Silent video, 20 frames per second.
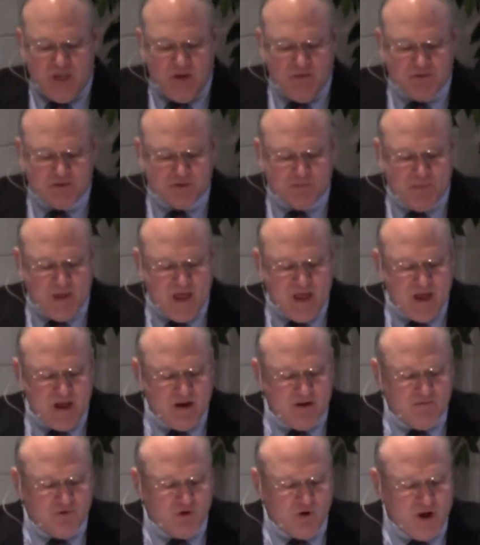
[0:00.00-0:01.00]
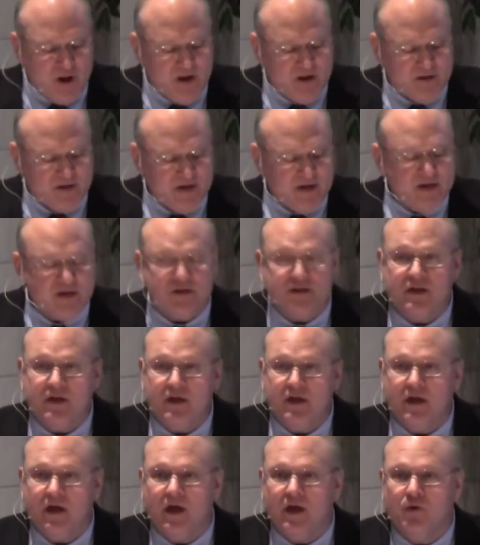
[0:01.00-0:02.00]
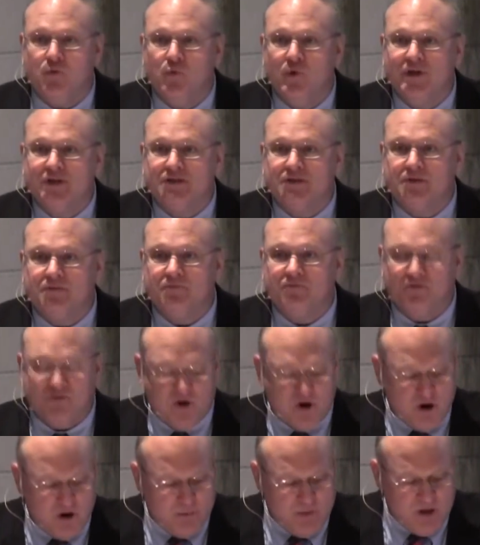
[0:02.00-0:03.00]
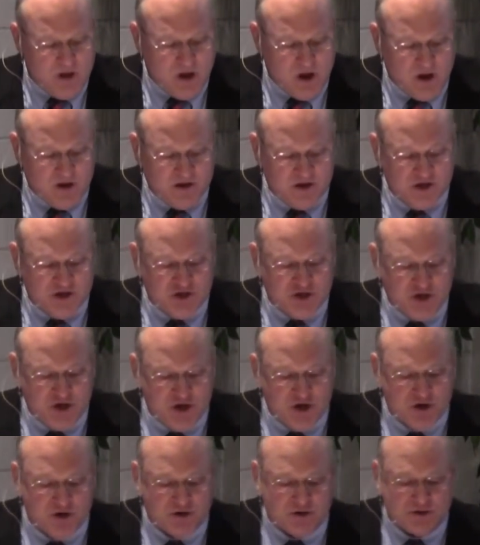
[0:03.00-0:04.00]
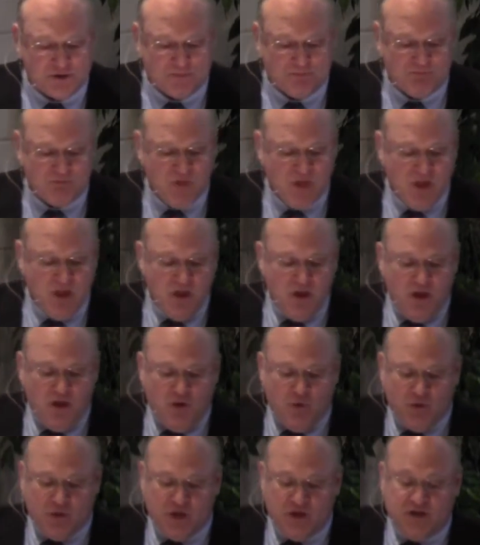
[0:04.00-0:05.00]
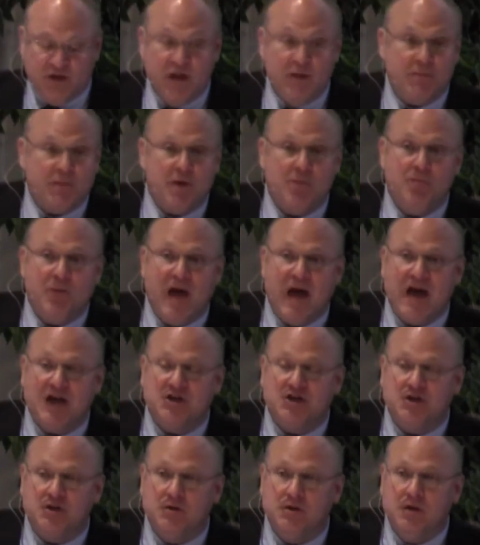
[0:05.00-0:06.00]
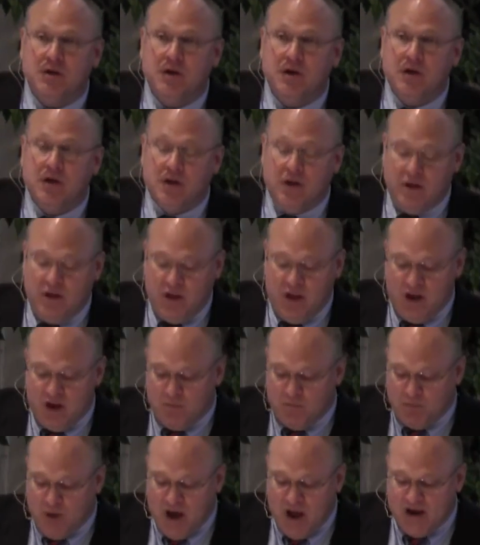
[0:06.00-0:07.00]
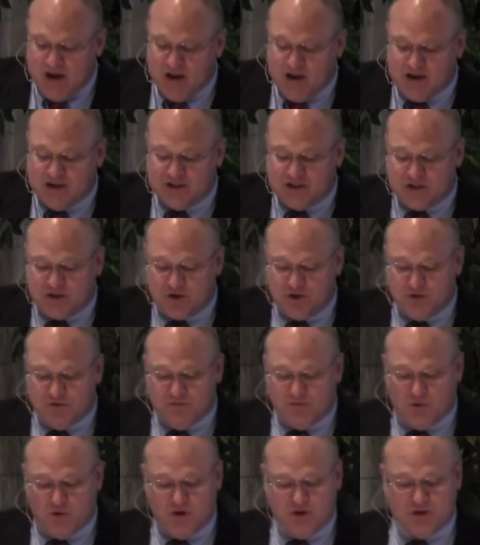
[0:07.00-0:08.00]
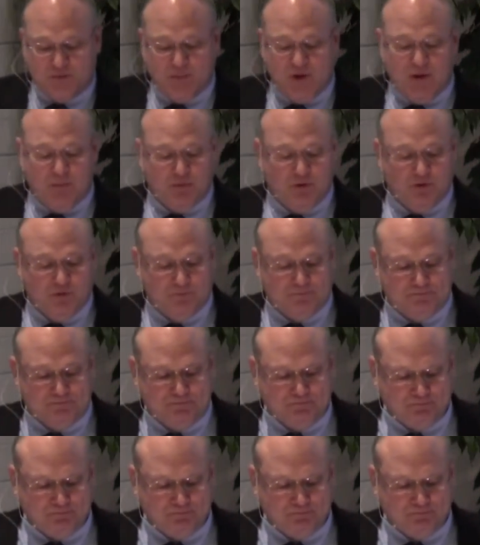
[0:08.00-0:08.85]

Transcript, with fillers: He was a man of great dignity and wisdom far beyond his years, with a deep compassion and abiding concern for his people.